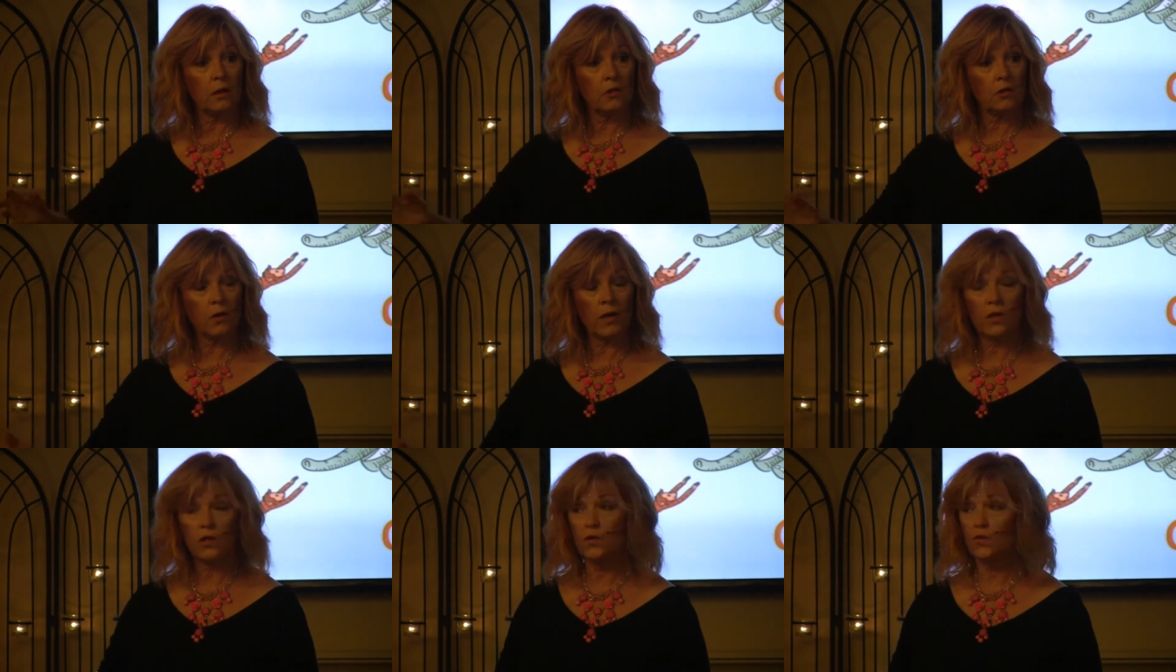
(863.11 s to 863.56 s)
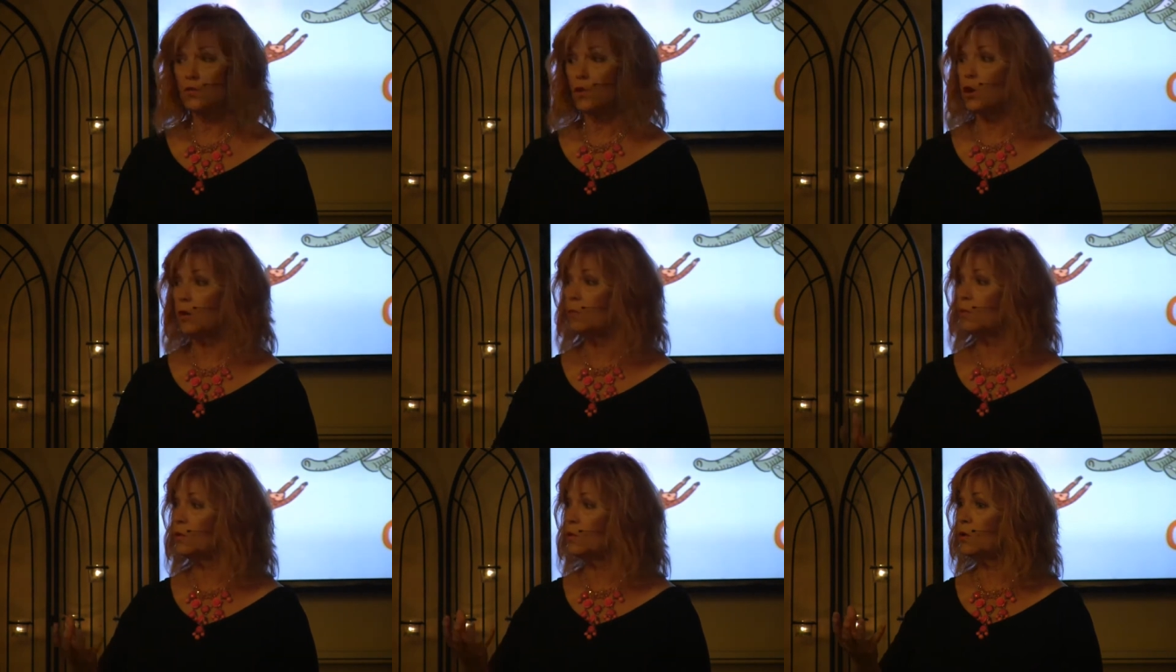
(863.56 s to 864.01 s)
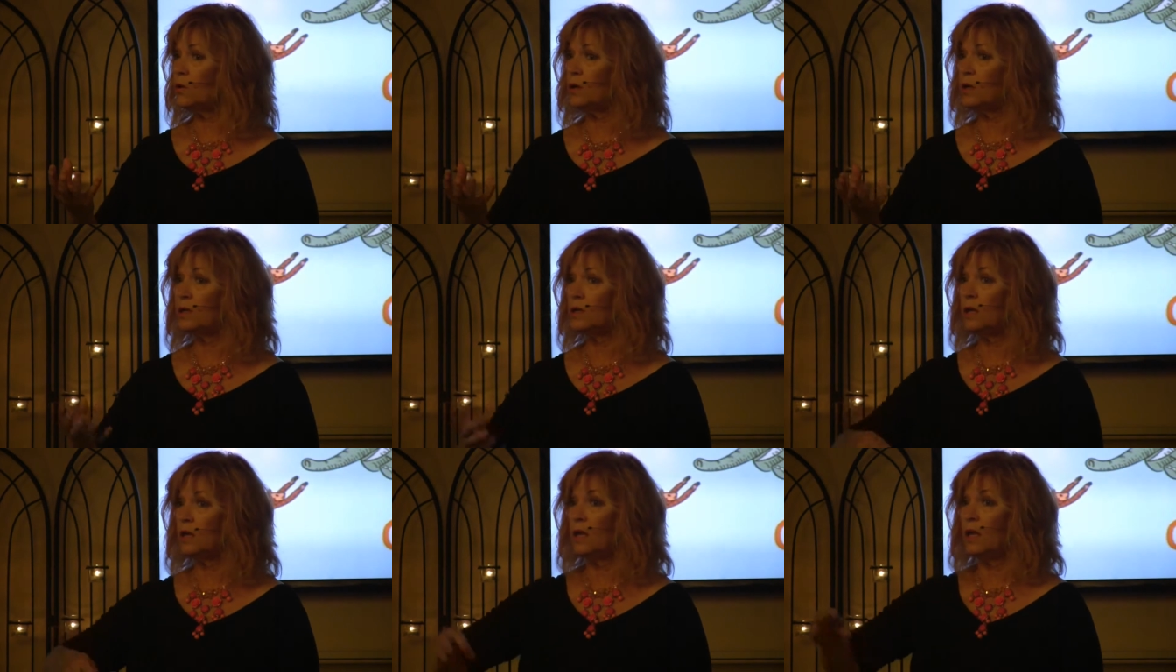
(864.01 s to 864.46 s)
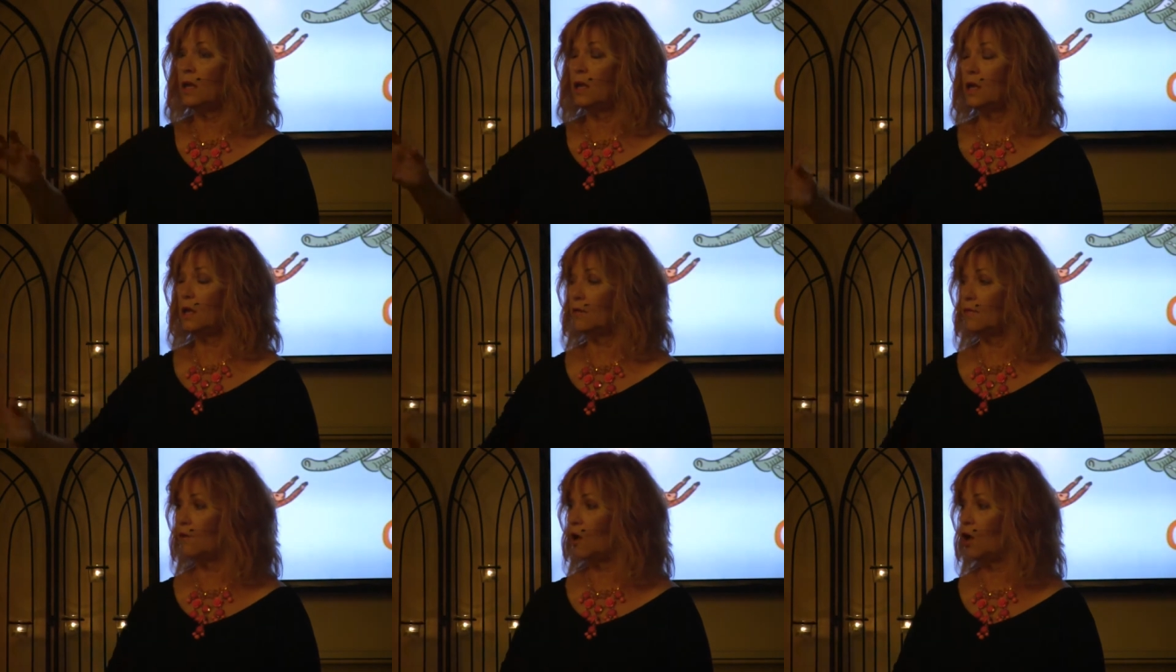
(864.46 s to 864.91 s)
transform through it,
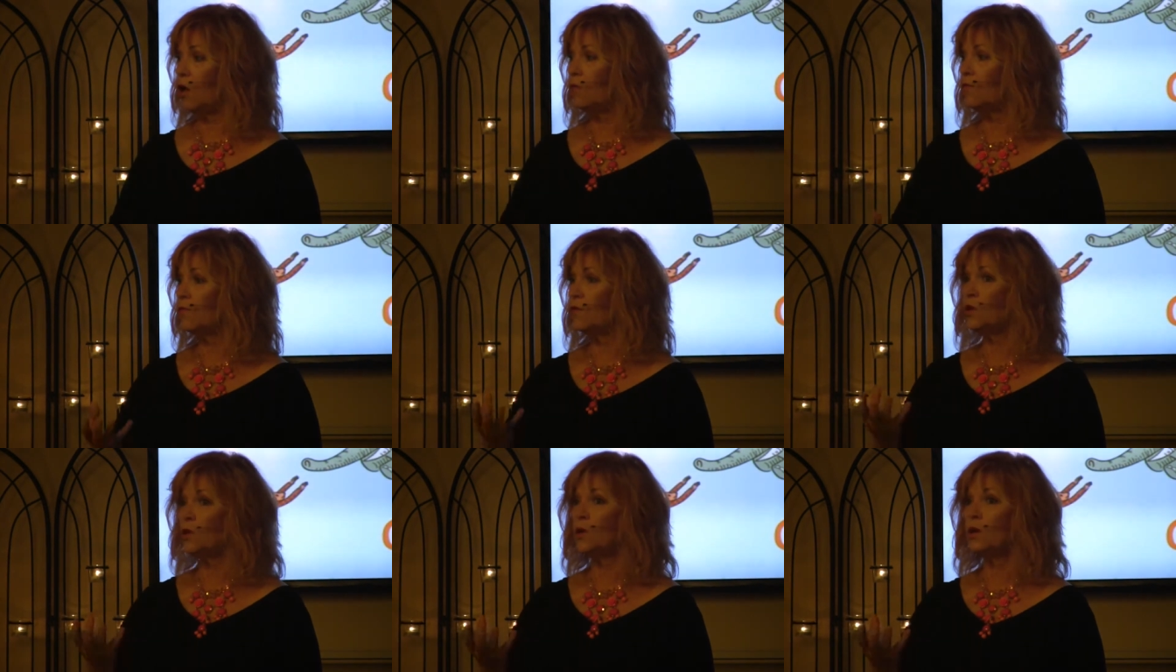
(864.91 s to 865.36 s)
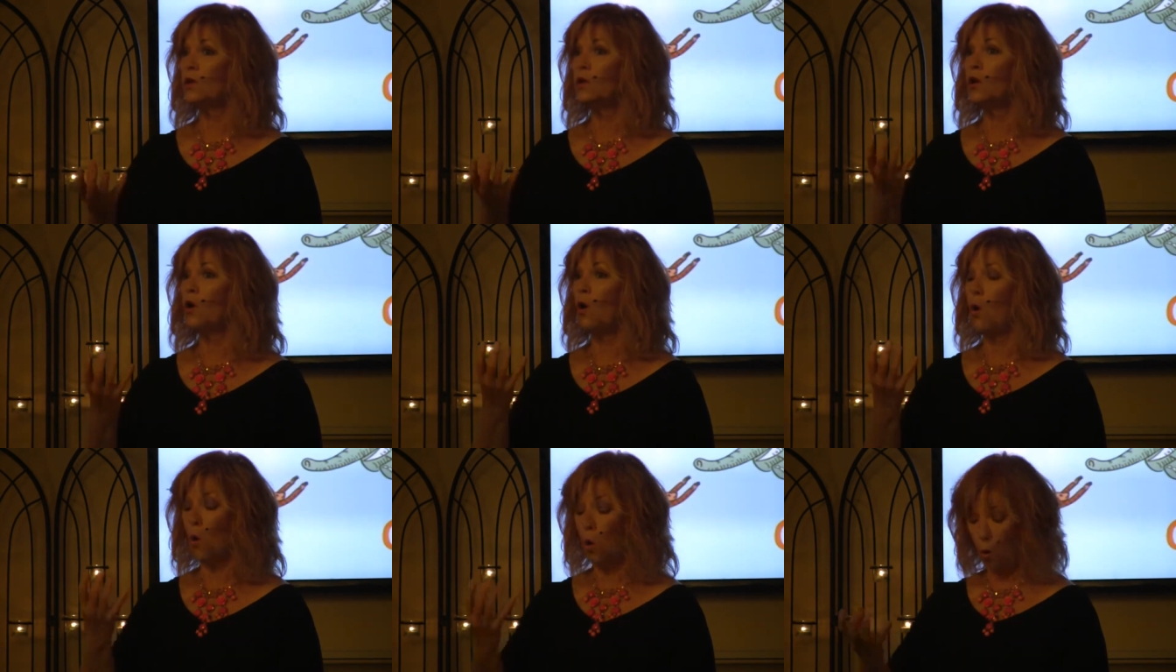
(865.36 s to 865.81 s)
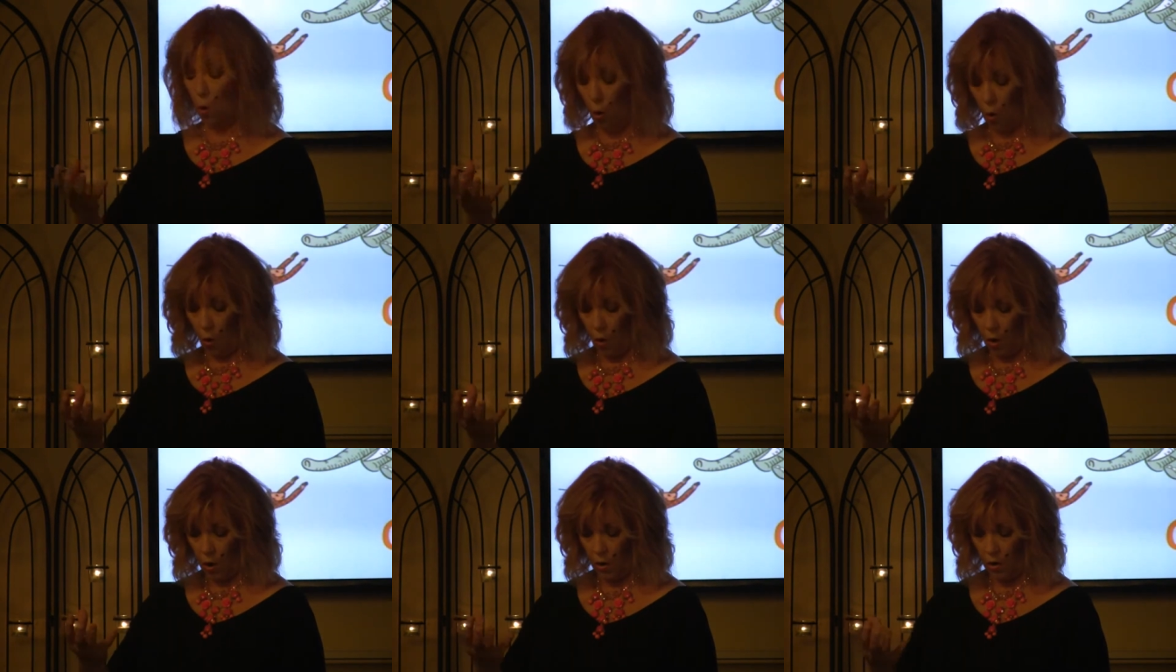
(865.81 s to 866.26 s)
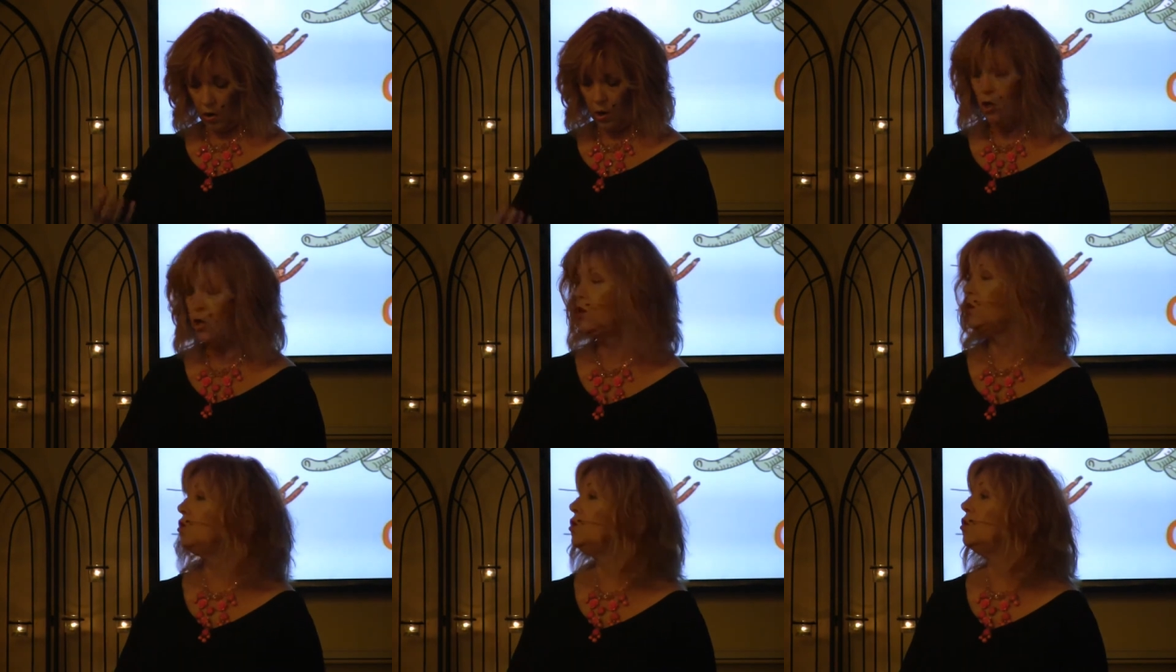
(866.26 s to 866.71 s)
evolve through it, or
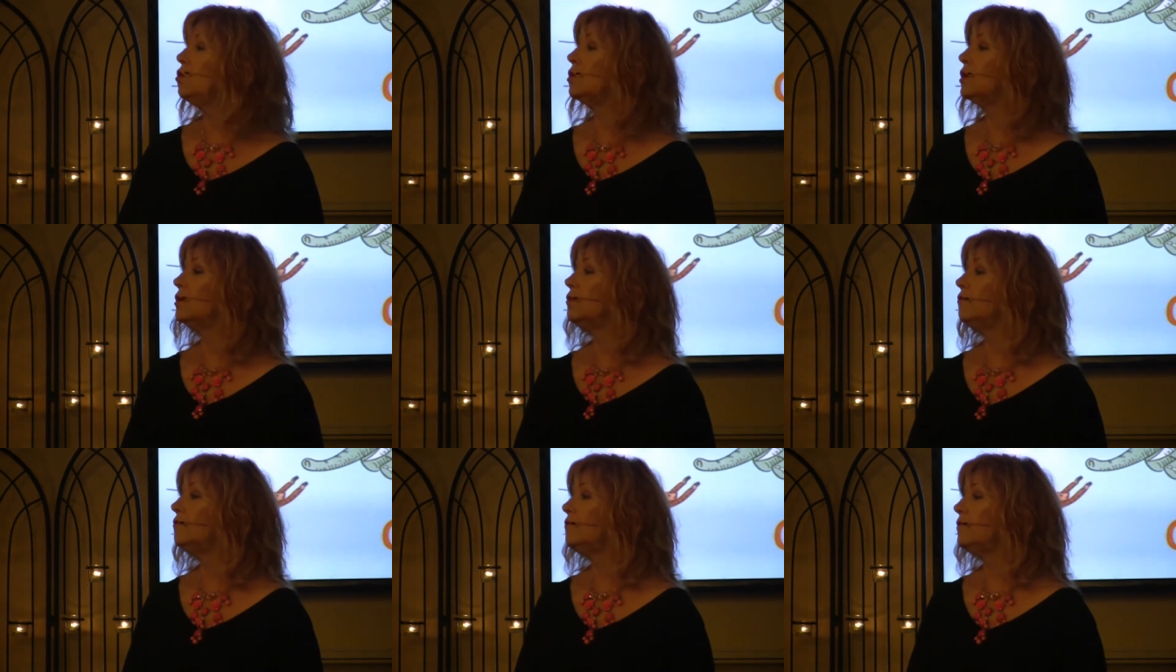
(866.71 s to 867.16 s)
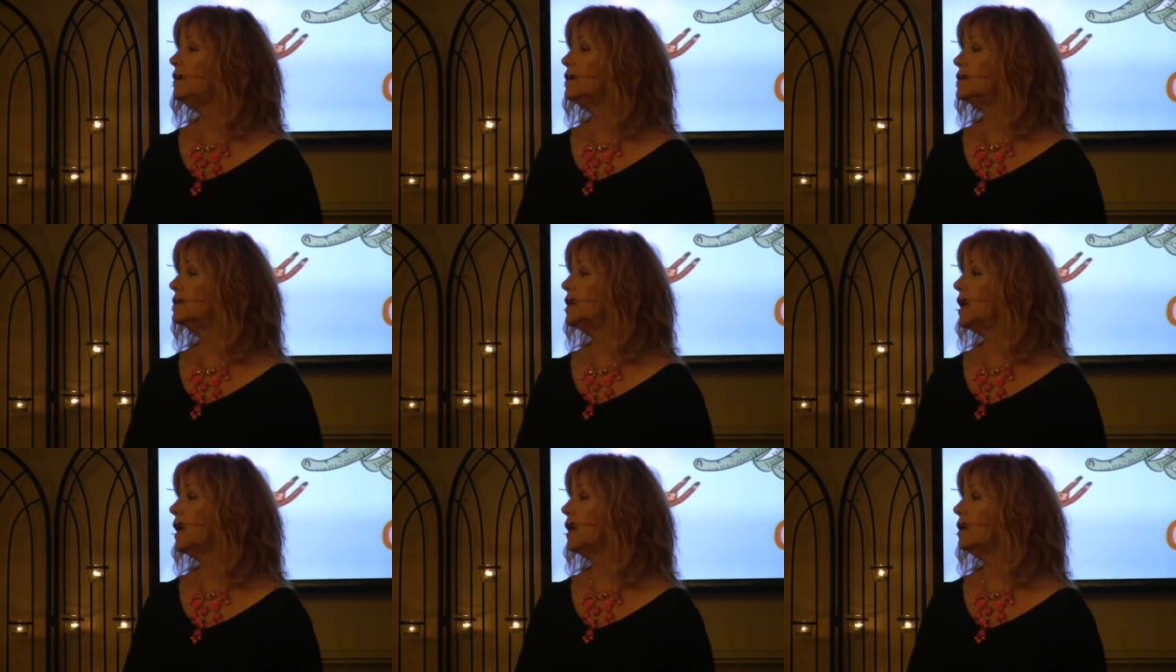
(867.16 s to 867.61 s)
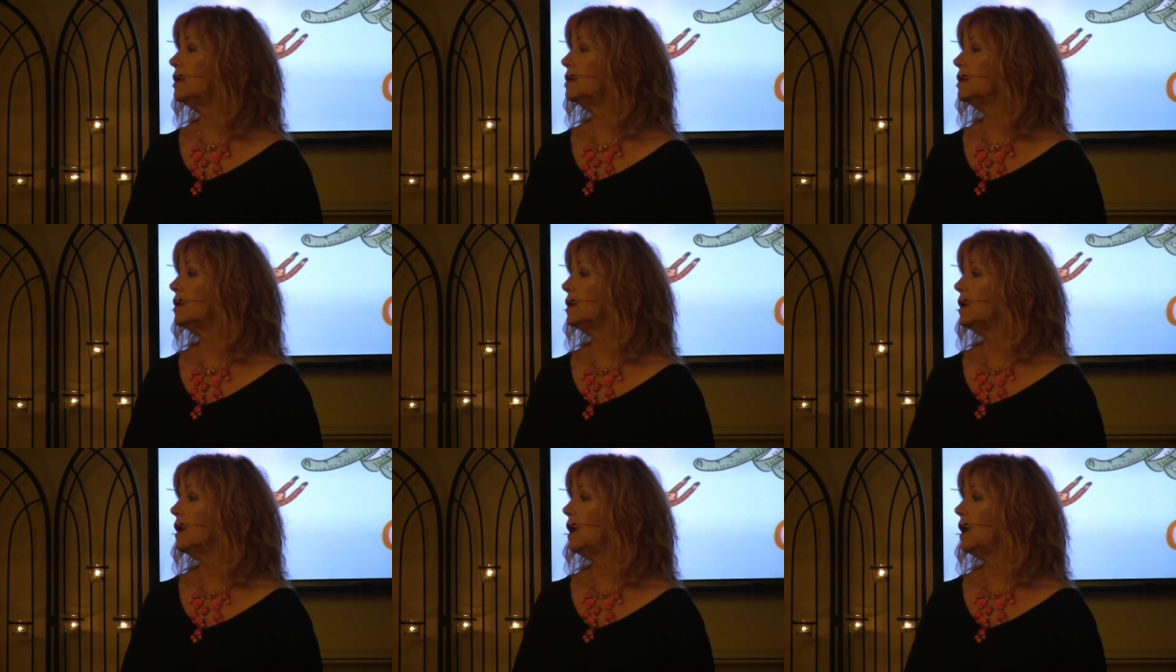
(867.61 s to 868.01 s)
you can fixate